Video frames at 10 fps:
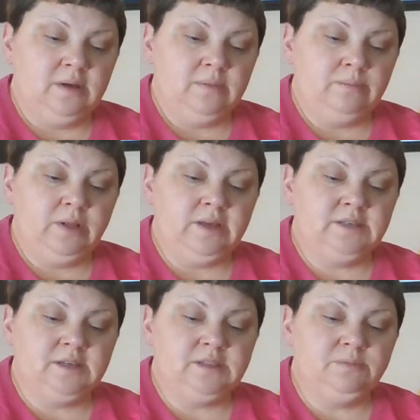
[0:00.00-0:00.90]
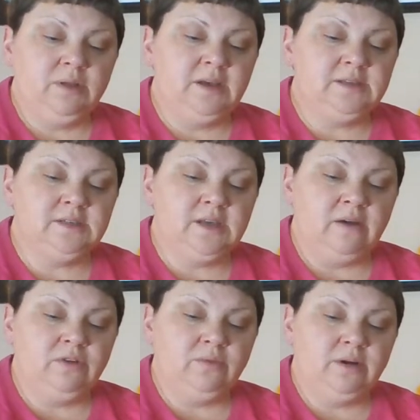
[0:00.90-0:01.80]
Places, places,
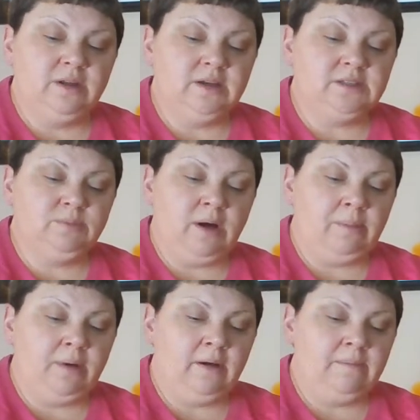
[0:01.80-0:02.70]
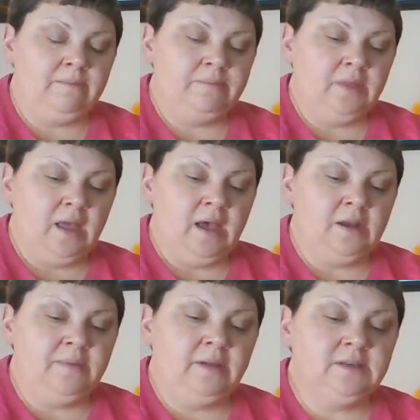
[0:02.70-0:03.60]
everyone, hissed Papa.
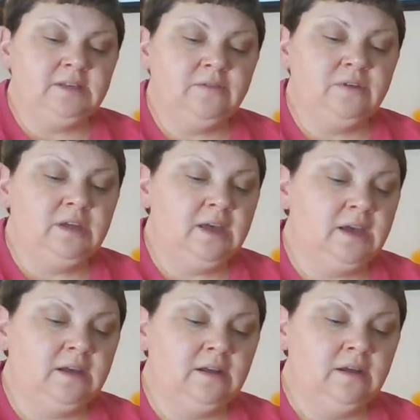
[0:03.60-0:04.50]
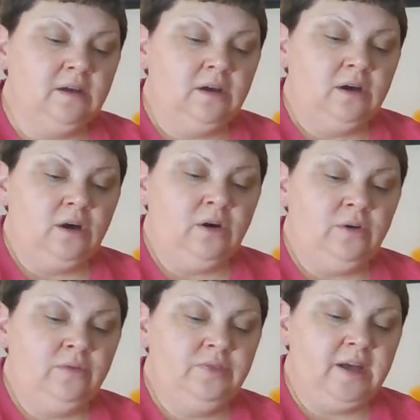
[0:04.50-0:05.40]
Annabel and Tiffany hid.
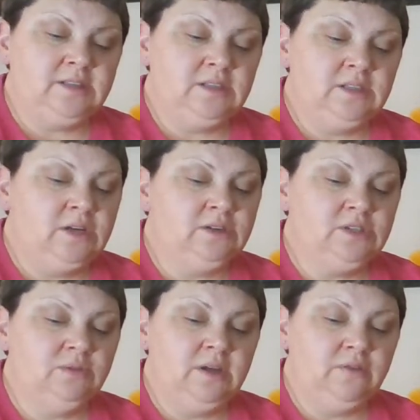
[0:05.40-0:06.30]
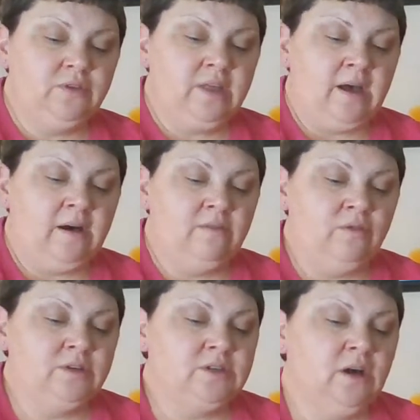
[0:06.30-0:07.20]
Oh, there's no need for that, a
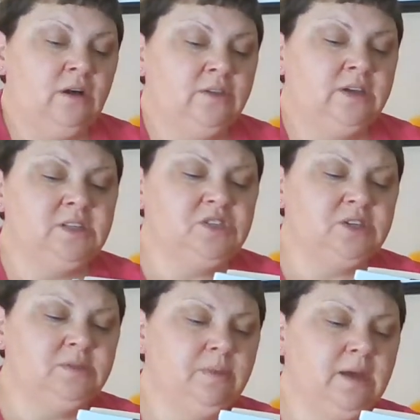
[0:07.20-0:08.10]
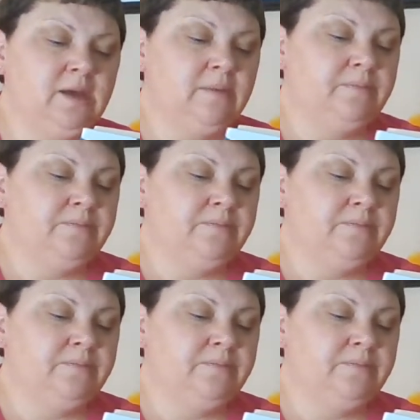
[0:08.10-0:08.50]
voice called. It's just me.